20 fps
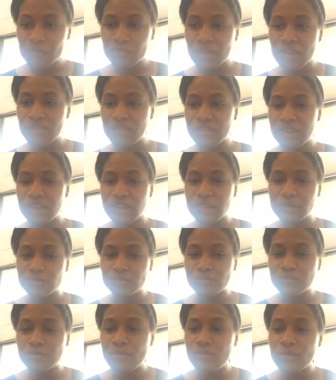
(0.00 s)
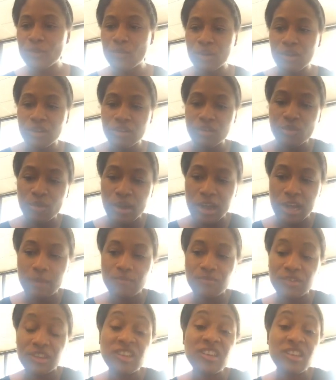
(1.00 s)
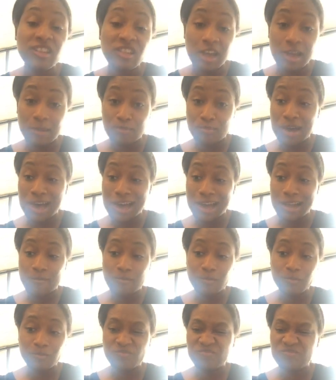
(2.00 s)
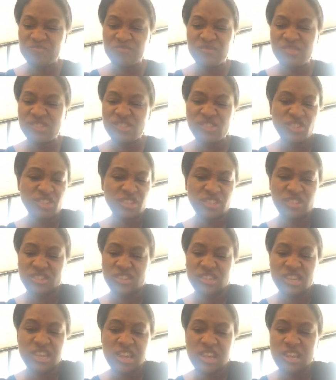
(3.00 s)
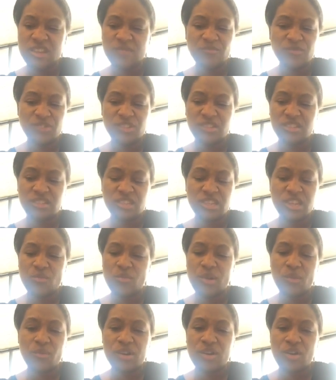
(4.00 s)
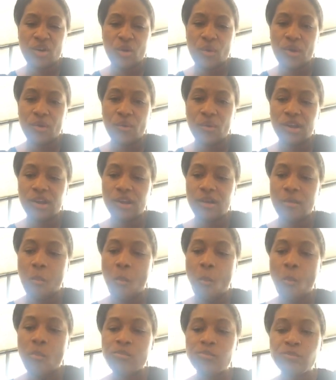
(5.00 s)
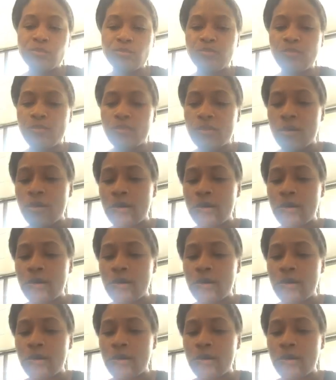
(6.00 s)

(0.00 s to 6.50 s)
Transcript: And then we're gonna grab the key lime pie and just see just see where we're going with it